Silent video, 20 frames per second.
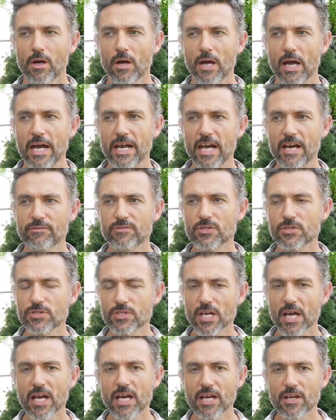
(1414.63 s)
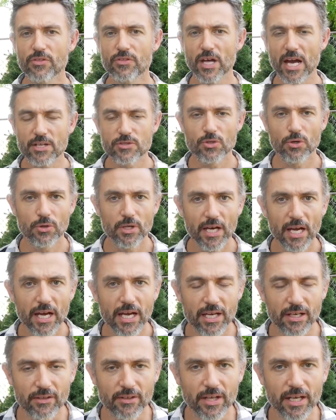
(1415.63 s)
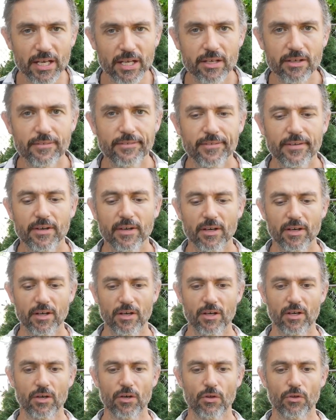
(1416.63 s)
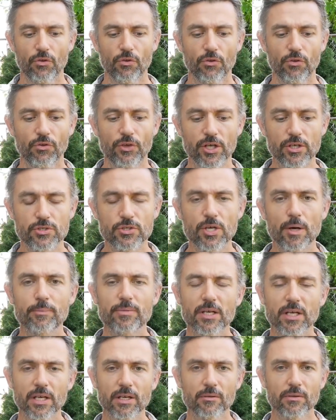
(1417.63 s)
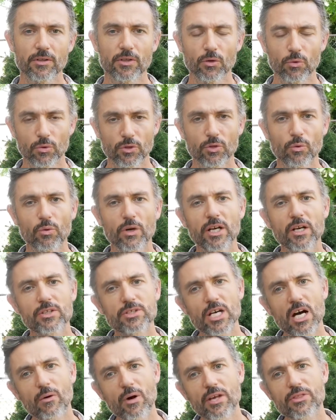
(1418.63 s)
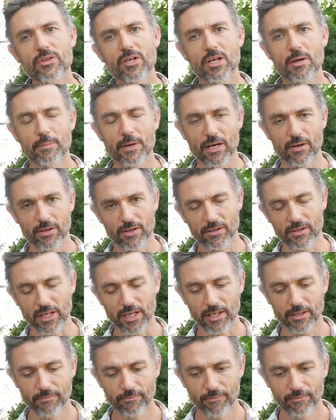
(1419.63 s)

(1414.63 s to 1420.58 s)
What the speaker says: have to say, that's okay. Like, there's something, here's how I think about it. Like,